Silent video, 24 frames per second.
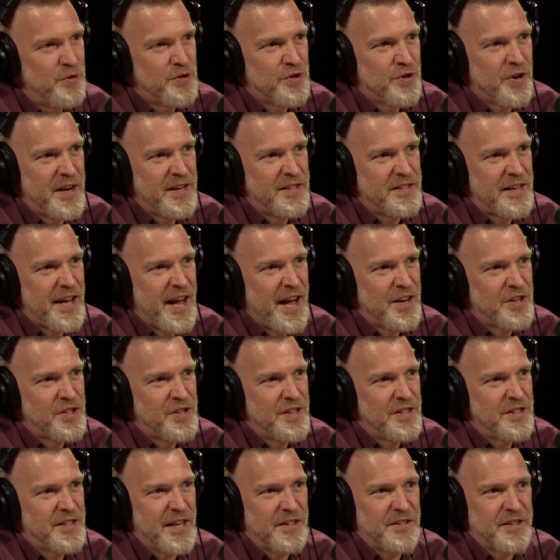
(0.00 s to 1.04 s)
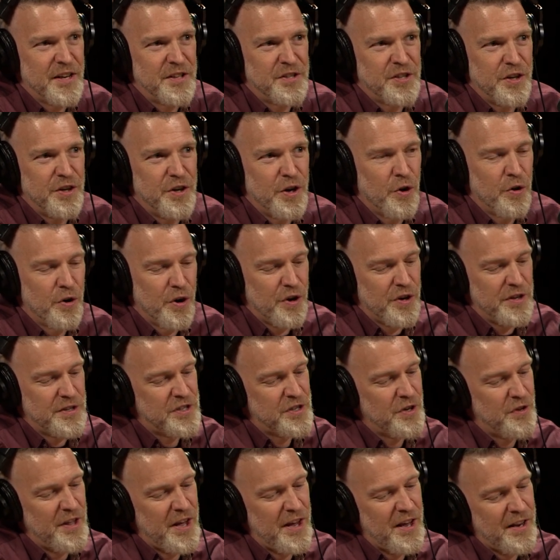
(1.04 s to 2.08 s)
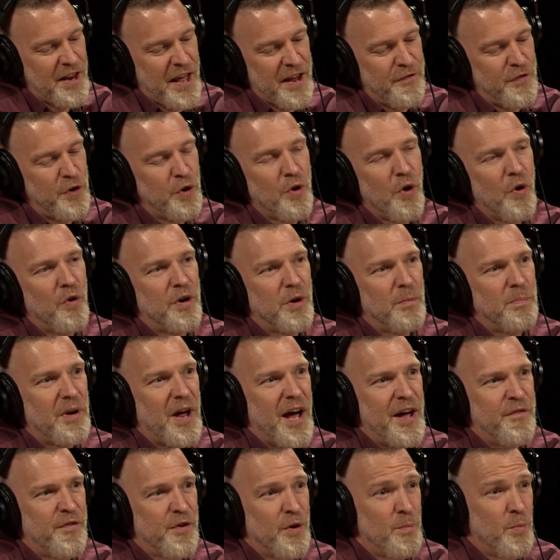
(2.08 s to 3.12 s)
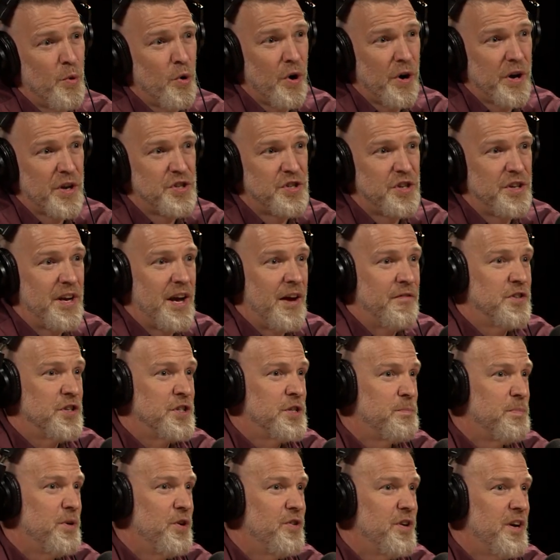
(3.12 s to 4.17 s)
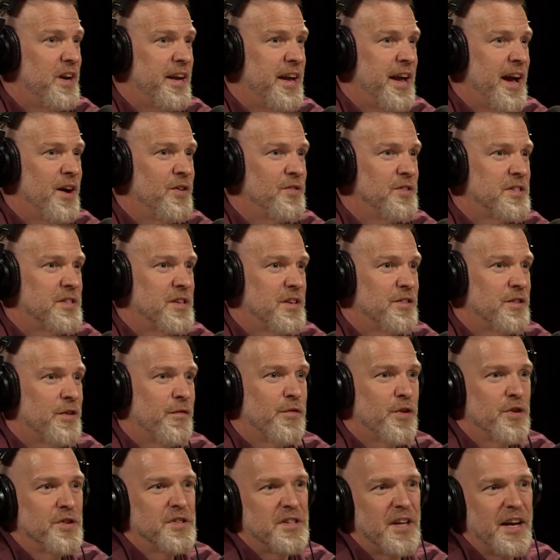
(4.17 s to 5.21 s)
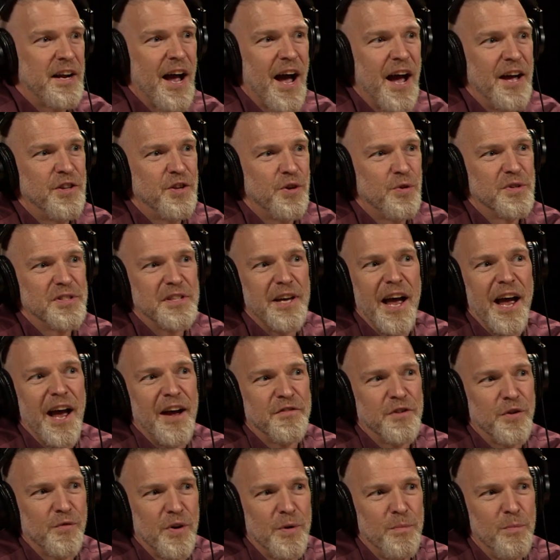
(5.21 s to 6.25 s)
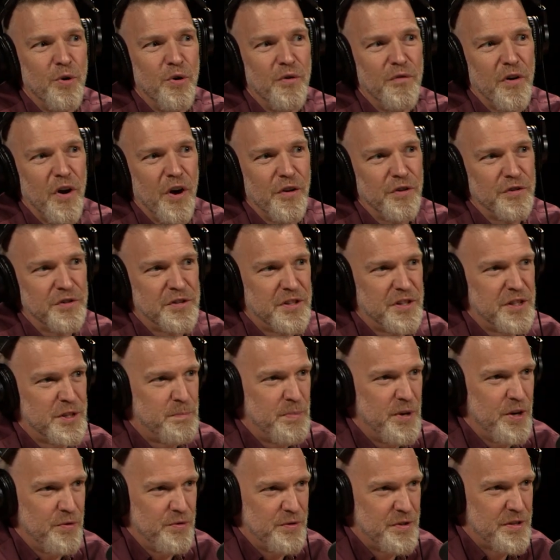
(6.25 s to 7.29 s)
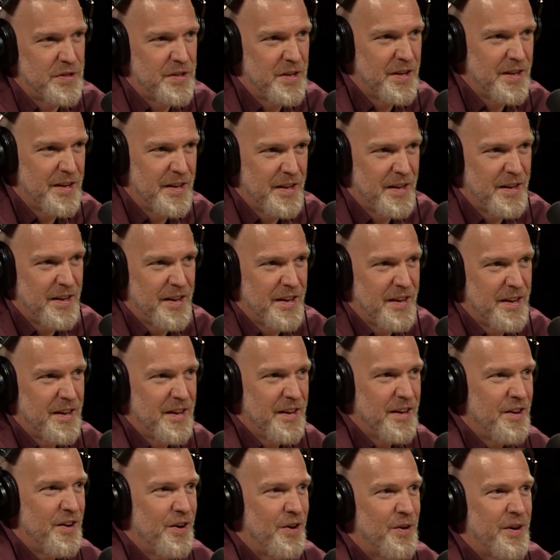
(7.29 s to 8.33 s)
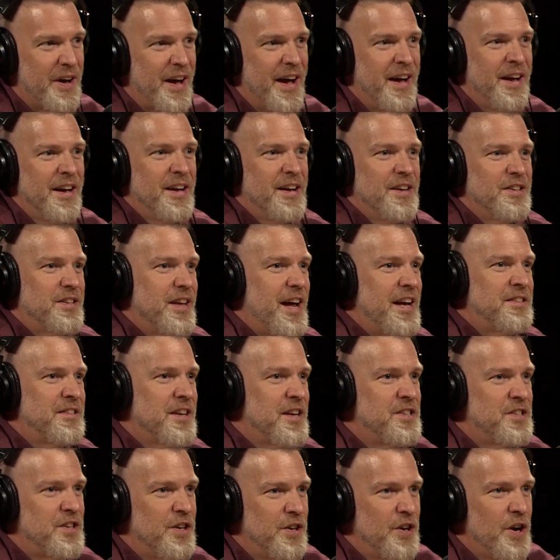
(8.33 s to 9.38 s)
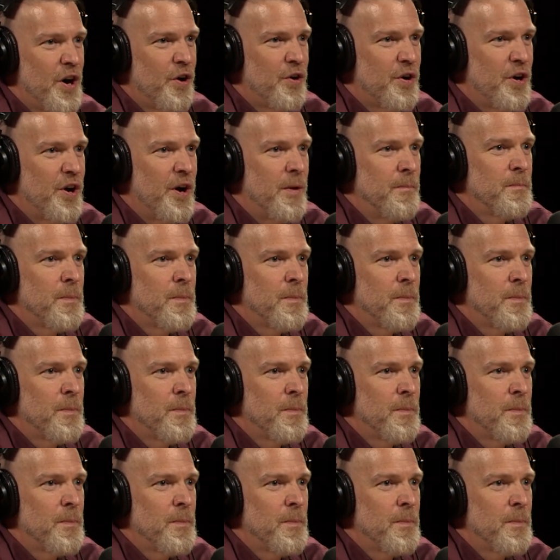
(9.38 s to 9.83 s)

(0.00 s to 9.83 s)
transactions that does you no good so that like if you go and apply for a mortgage and you have disputed accounts the first thing i do is i have to remove all those disputes wow Okay, wow. so that does you so no good, help